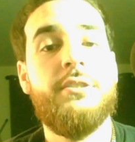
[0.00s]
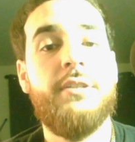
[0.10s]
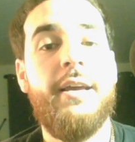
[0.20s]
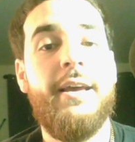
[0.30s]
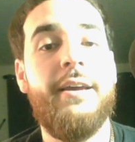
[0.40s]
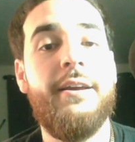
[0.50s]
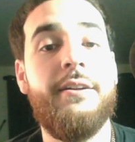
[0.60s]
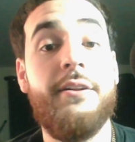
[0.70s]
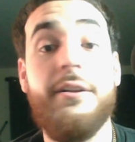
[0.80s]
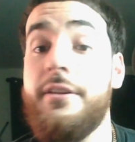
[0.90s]
and
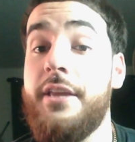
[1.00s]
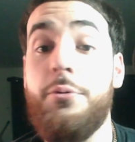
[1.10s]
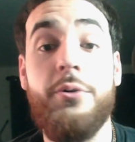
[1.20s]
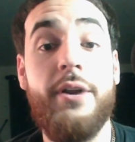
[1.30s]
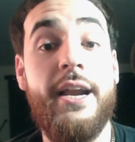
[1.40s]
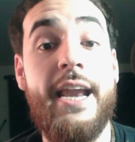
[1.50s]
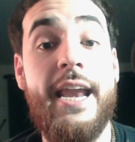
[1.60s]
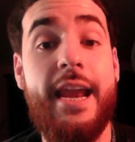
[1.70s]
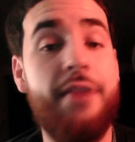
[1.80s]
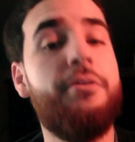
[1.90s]
they were
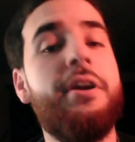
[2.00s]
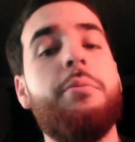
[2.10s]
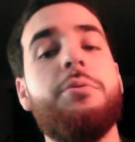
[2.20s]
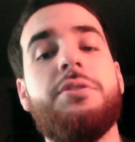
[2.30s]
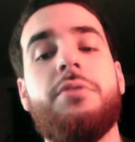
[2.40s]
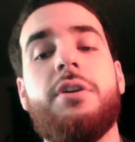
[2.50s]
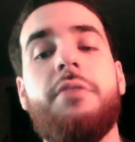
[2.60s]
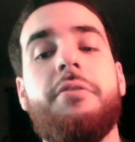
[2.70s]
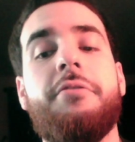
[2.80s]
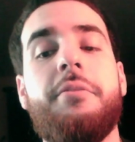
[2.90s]
never able to
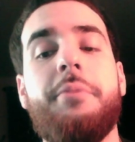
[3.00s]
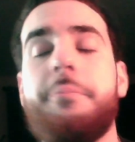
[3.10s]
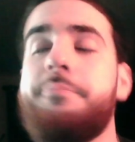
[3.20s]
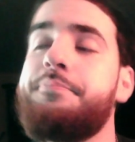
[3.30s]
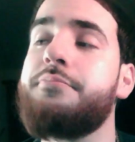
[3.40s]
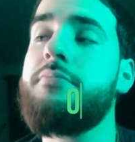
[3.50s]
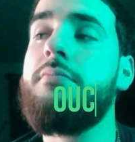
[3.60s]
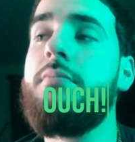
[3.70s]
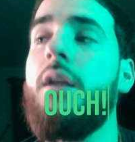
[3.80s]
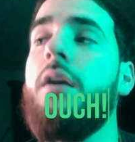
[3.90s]
recover from
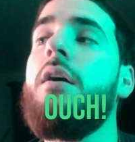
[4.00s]
it.